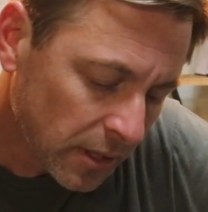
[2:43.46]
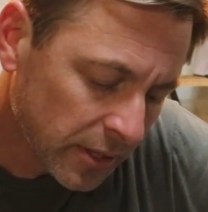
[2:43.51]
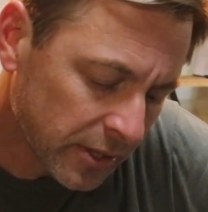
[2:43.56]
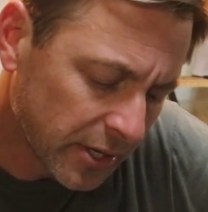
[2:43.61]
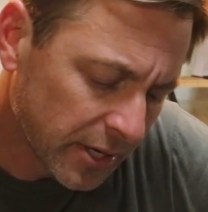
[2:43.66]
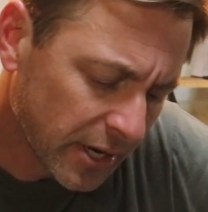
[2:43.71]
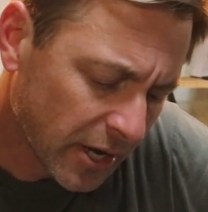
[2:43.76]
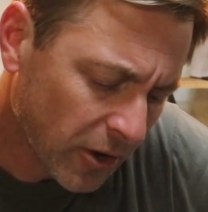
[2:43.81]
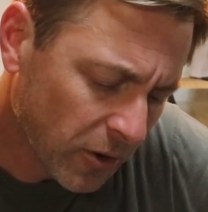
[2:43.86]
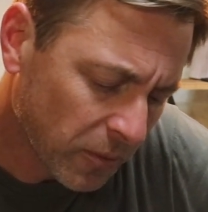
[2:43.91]

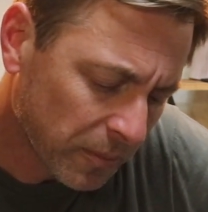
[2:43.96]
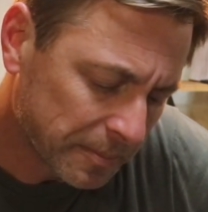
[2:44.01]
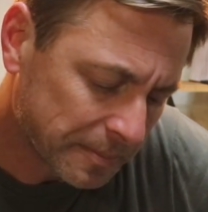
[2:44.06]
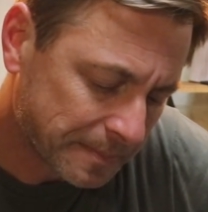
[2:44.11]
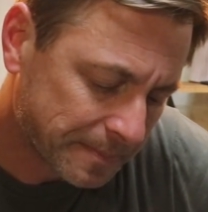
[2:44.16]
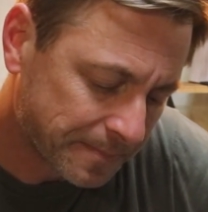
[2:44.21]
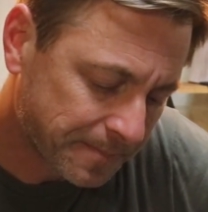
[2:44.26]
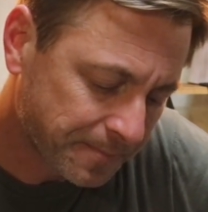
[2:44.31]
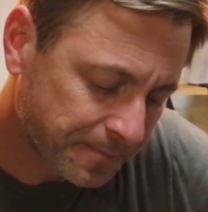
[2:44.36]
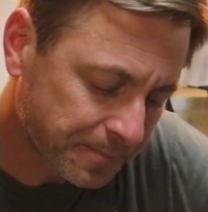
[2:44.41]
You know,
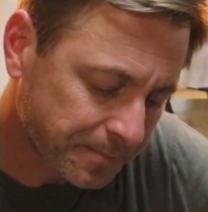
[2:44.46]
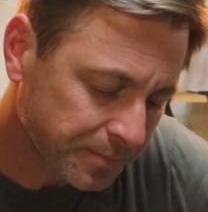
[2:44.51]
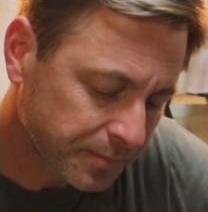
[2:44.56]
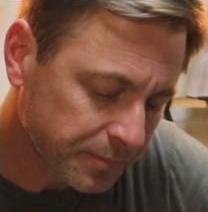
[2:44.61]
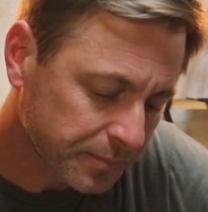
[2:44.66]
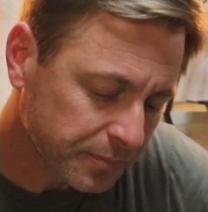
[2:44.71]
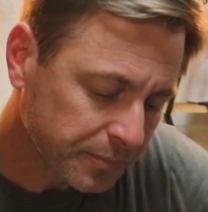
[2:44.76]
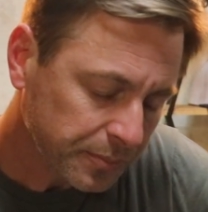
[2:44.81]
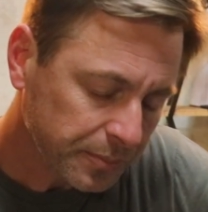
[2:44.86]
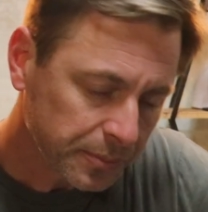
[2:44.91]

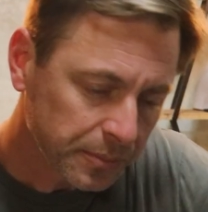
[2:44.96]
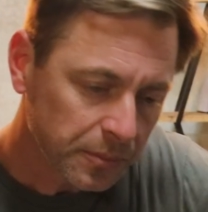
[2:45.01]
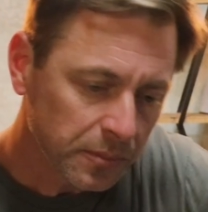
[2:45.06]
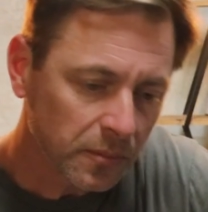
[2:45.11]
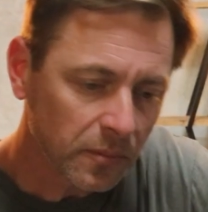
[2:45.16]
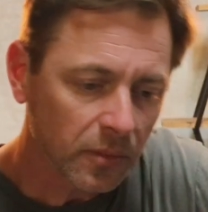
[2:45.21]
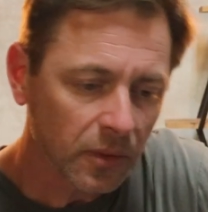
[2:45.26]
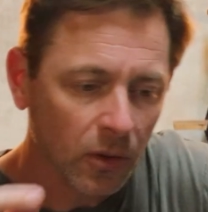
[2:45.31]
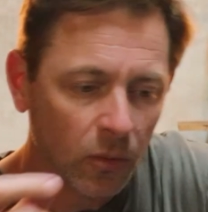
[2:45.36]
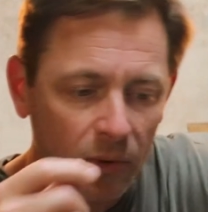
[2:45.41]

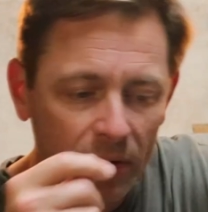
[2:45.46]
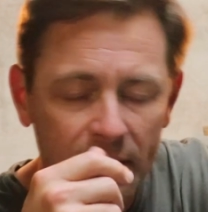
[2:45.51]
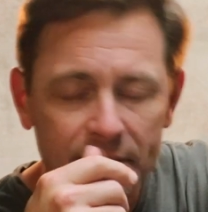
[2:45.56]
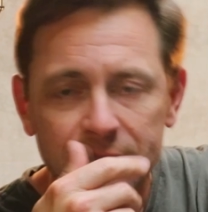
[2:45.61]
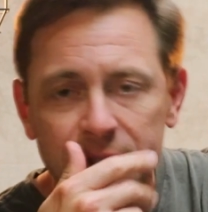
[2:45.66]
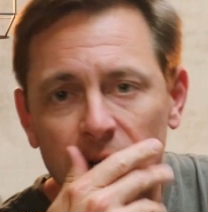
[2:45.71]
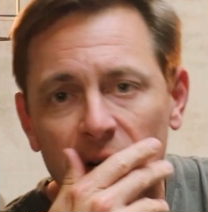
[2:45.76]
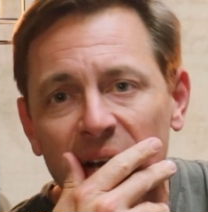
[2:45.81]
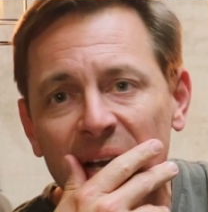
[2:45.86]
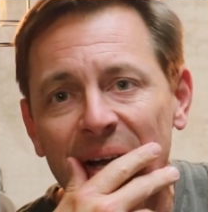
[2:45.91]
when I
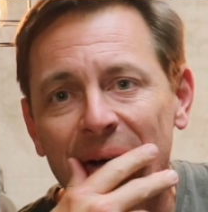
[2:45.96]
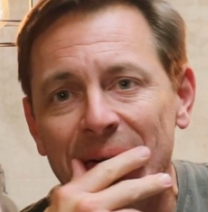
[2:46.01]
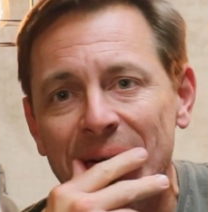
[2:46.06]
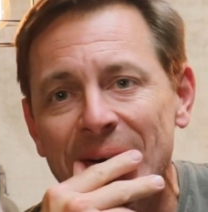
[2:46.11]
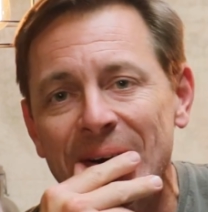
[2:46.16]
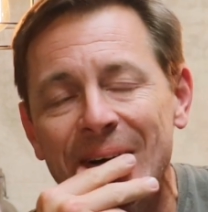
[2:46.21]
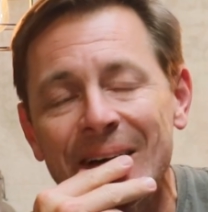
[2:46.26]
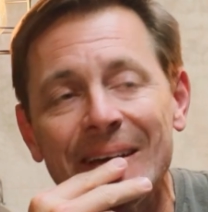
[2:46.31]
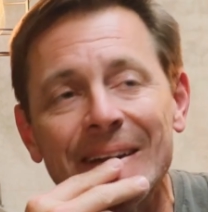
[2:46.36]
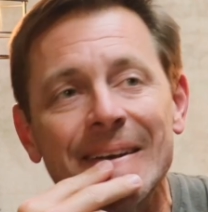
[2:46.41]
started out
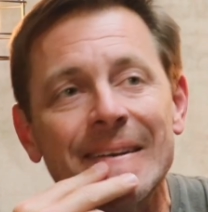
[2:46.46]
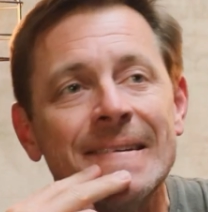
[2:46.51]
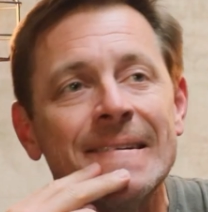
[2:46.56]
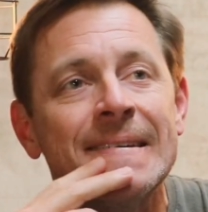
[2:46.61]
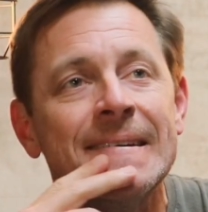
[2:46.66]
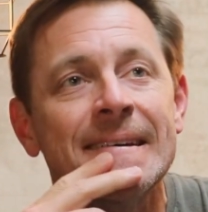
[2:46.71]
cooking,